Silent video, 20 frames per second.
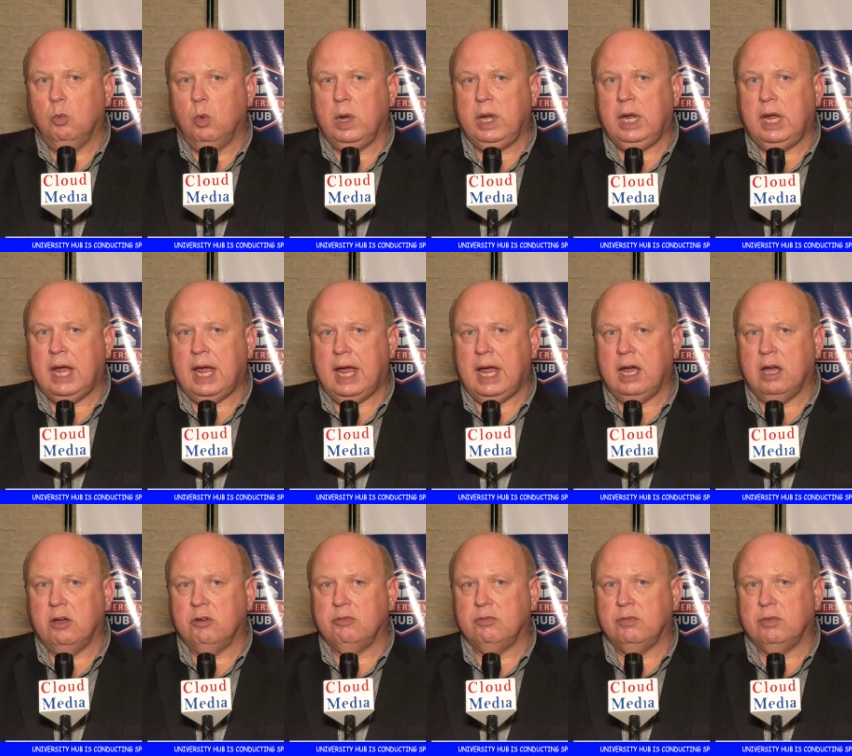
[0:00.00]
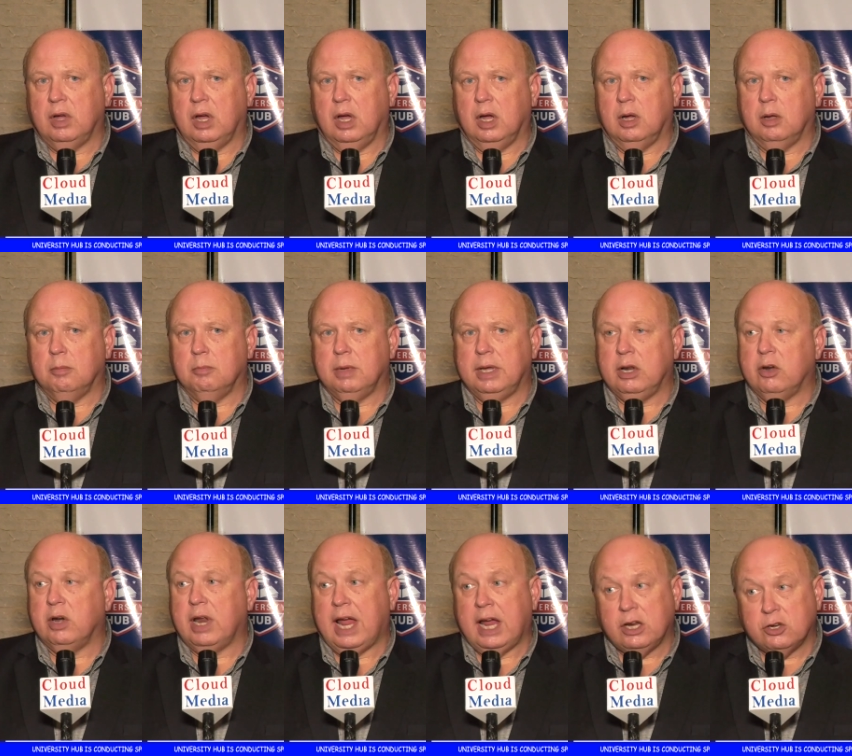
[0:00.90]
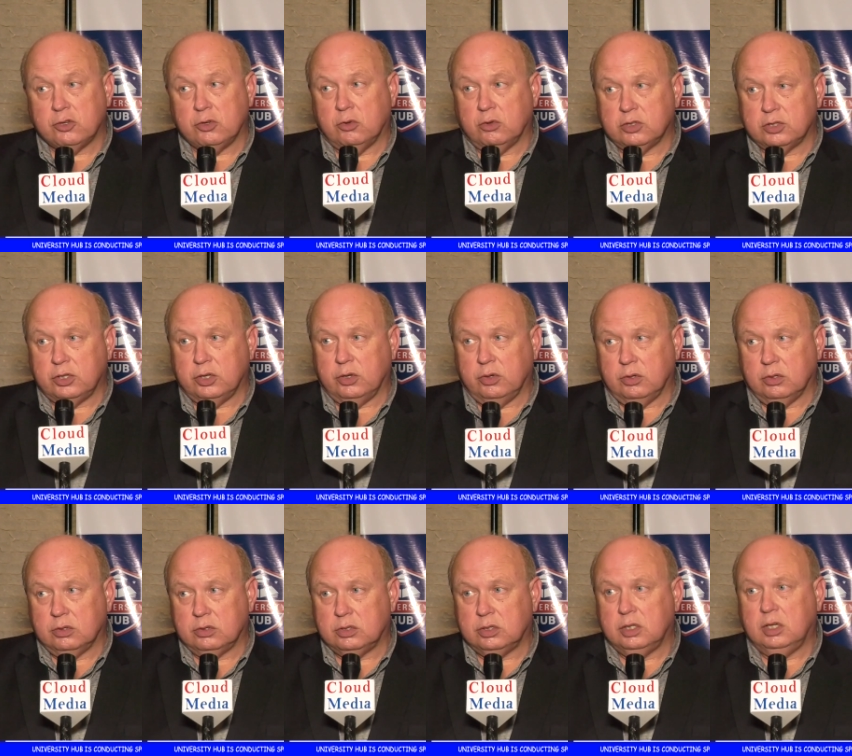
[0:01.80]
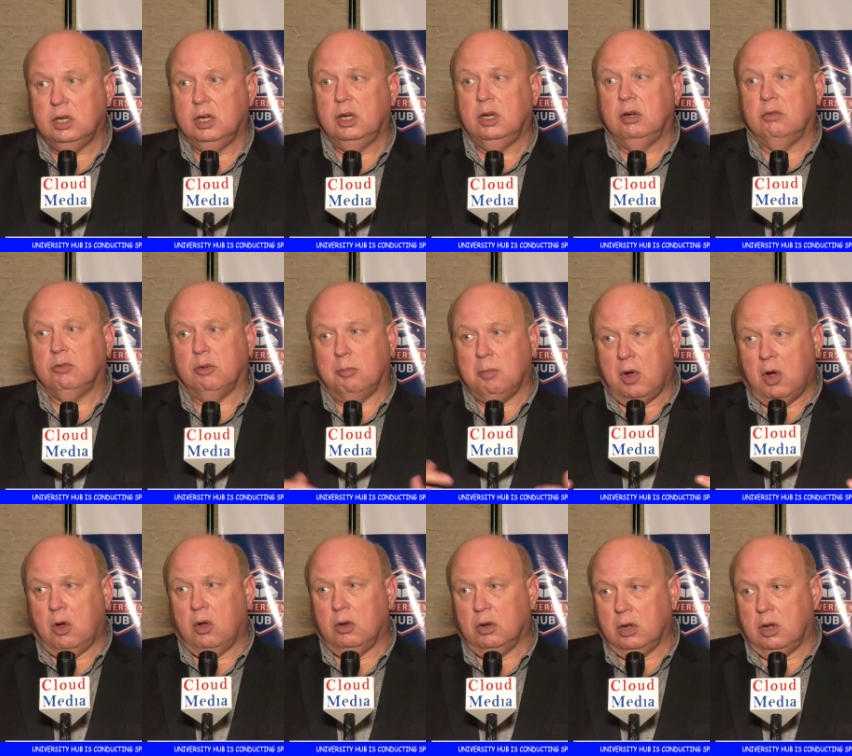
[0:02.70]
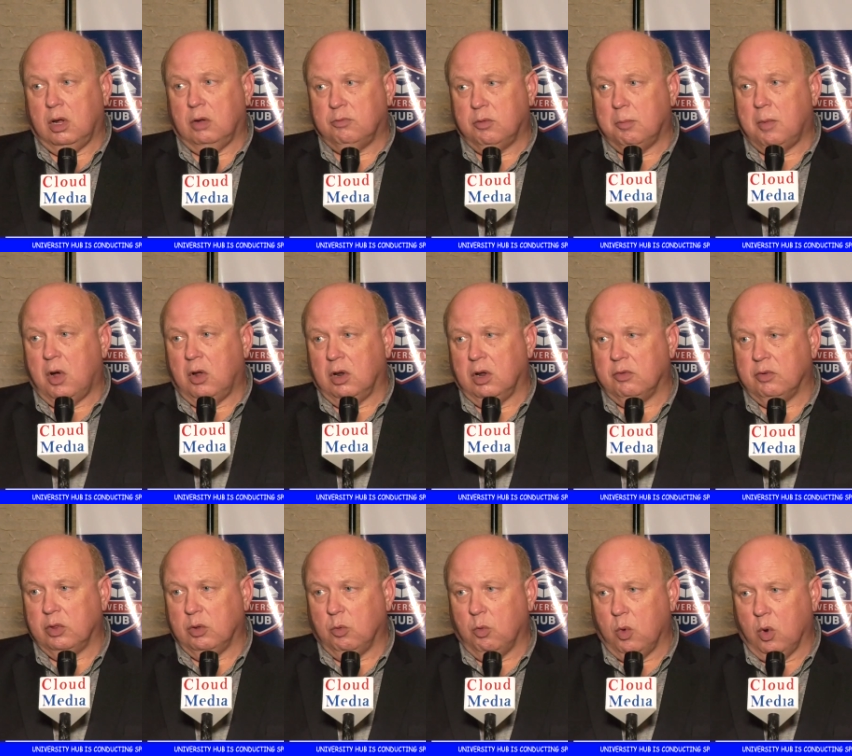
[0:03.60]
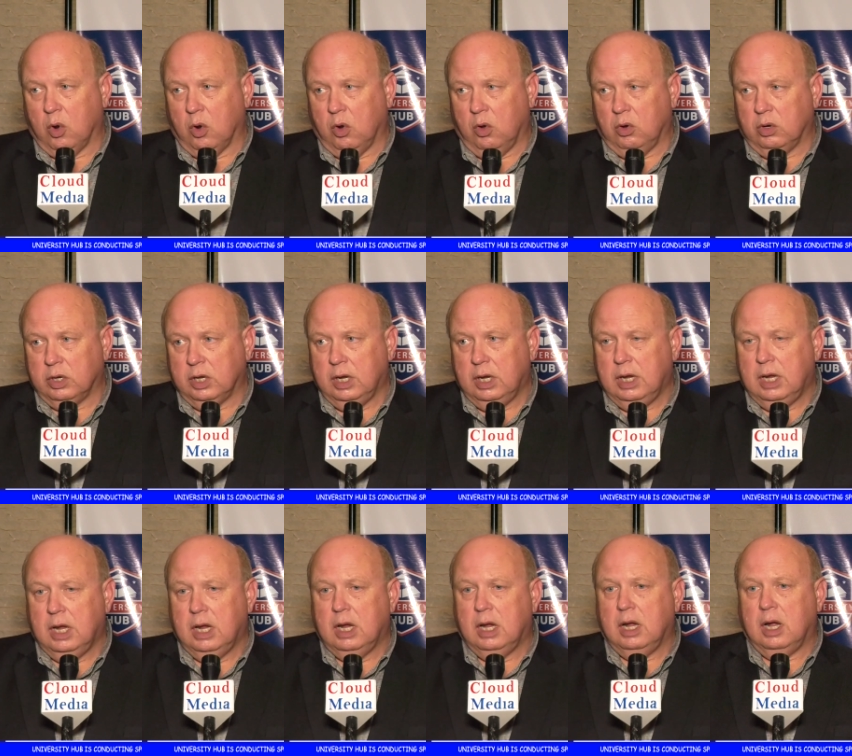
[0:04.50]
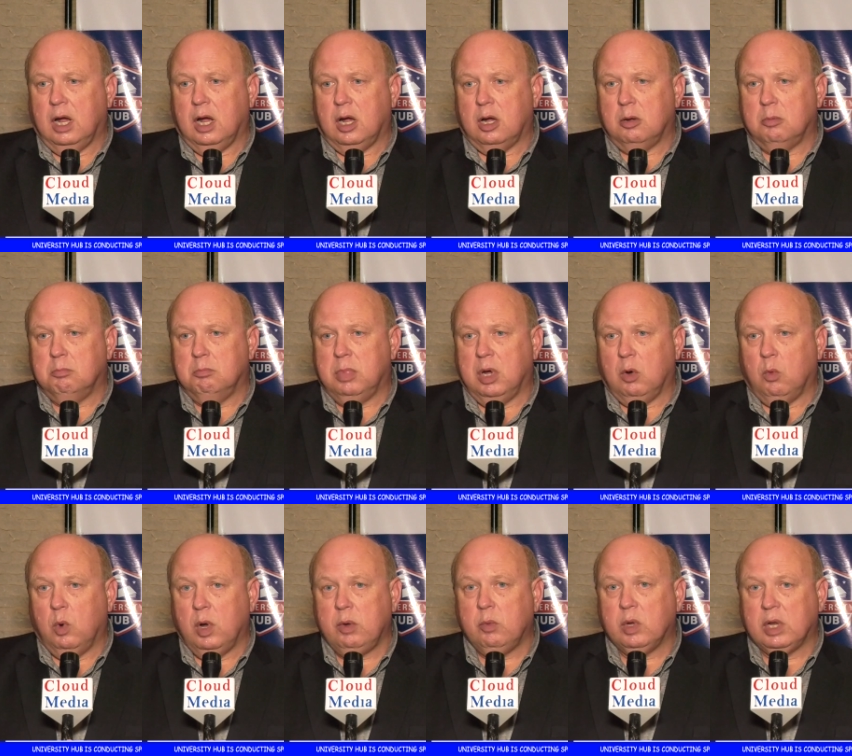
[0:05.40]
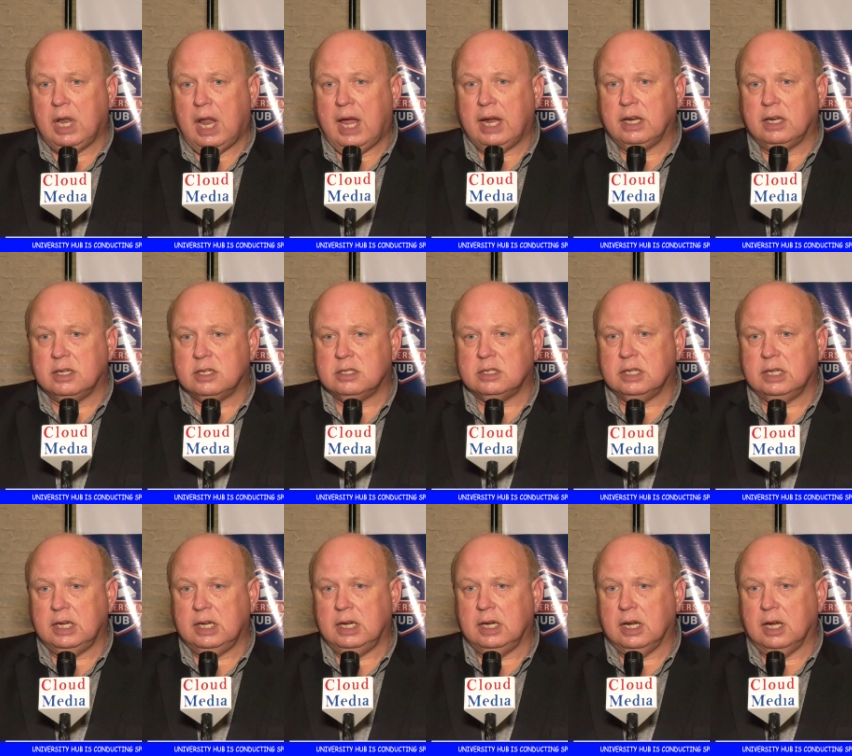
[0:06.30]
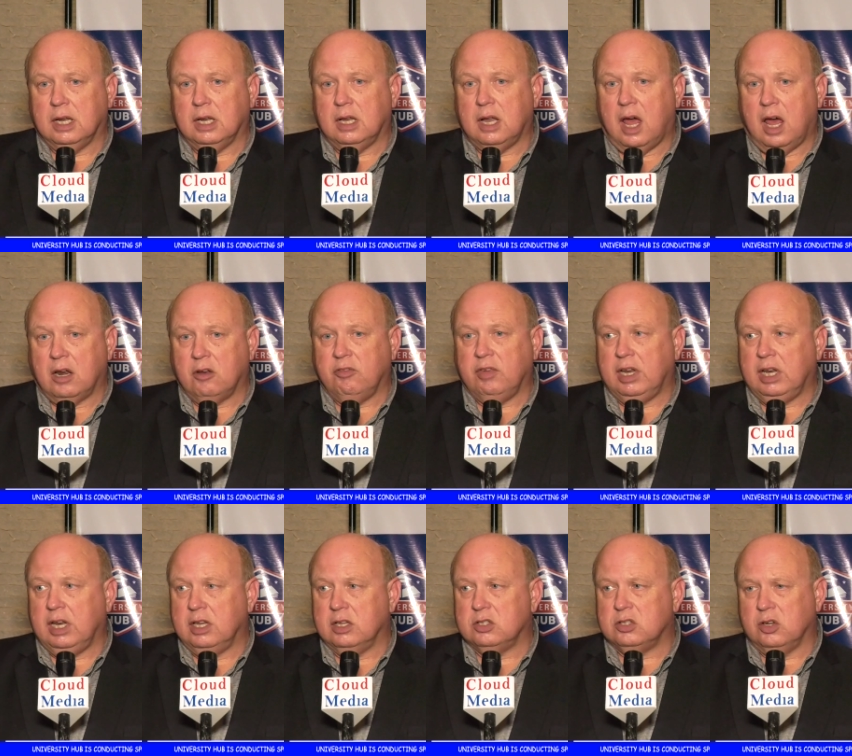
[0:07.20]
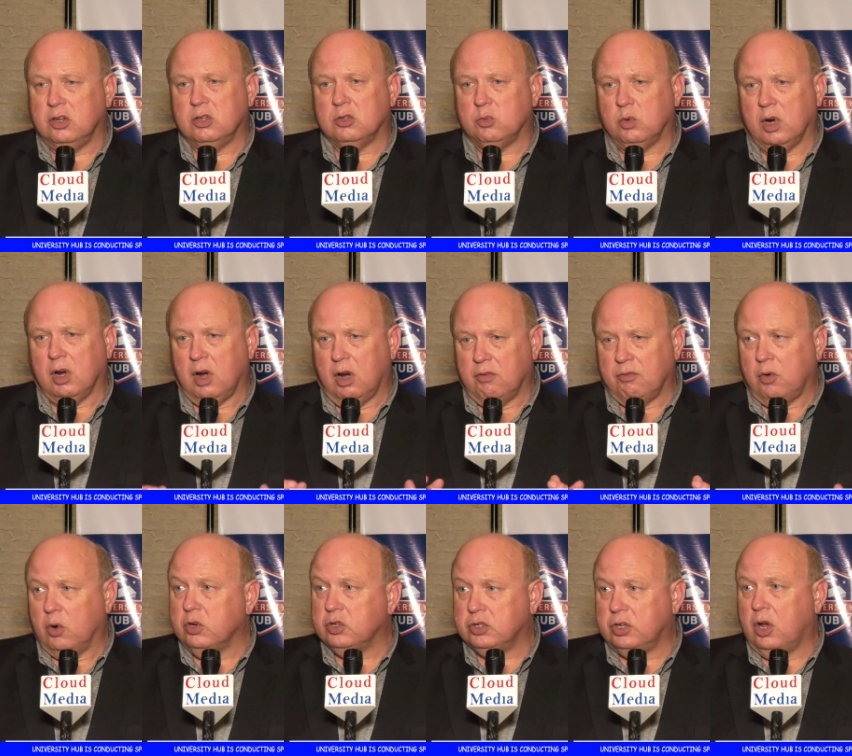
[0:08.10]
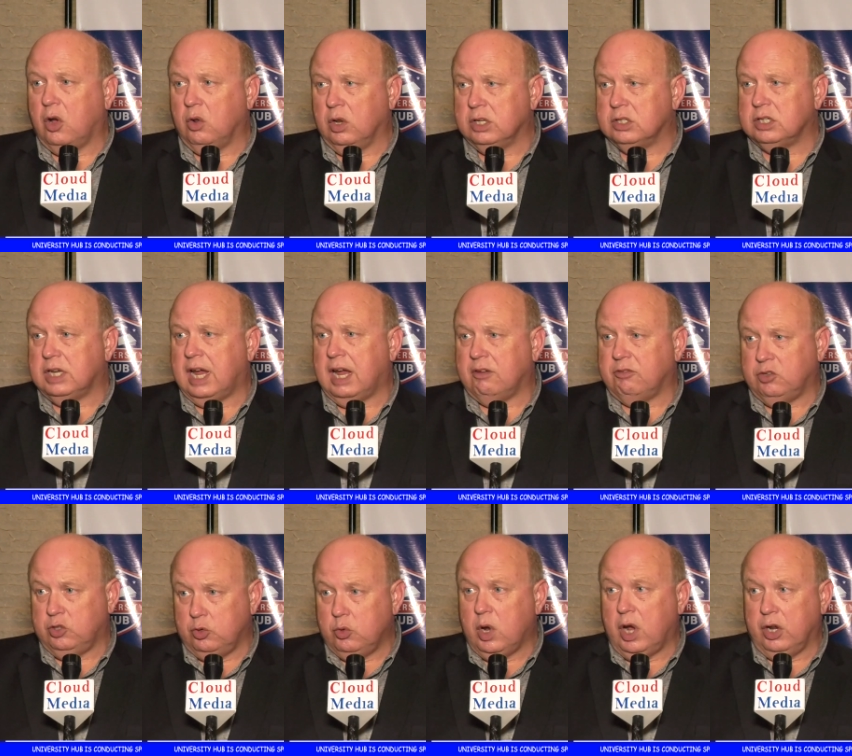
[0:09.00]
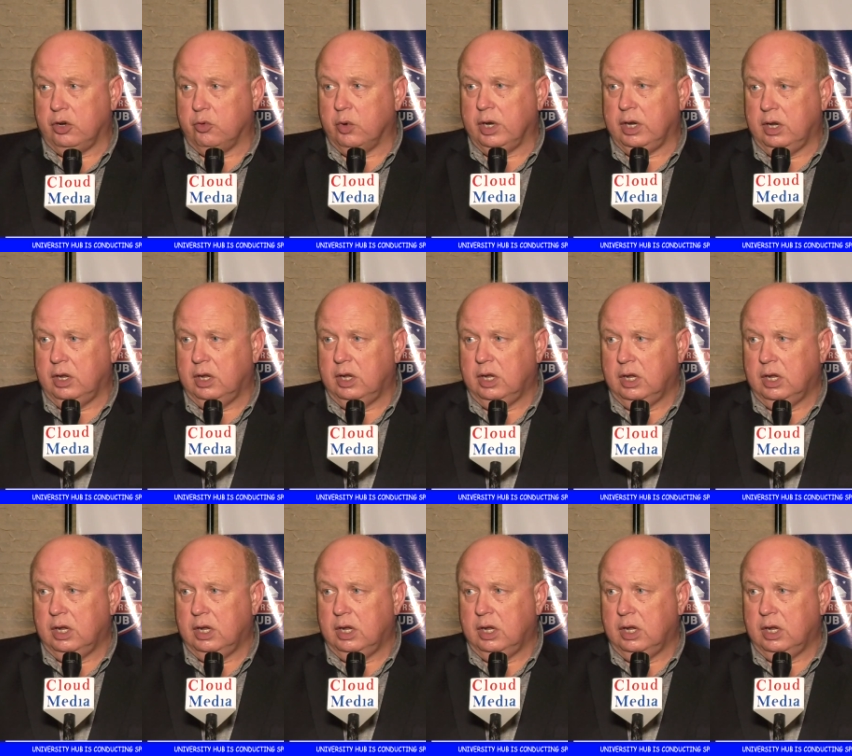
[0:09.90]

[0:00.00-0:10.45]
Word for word: we have international students from all over the world, but we would like to see a lot of Indian students. Where our first goal is to have 200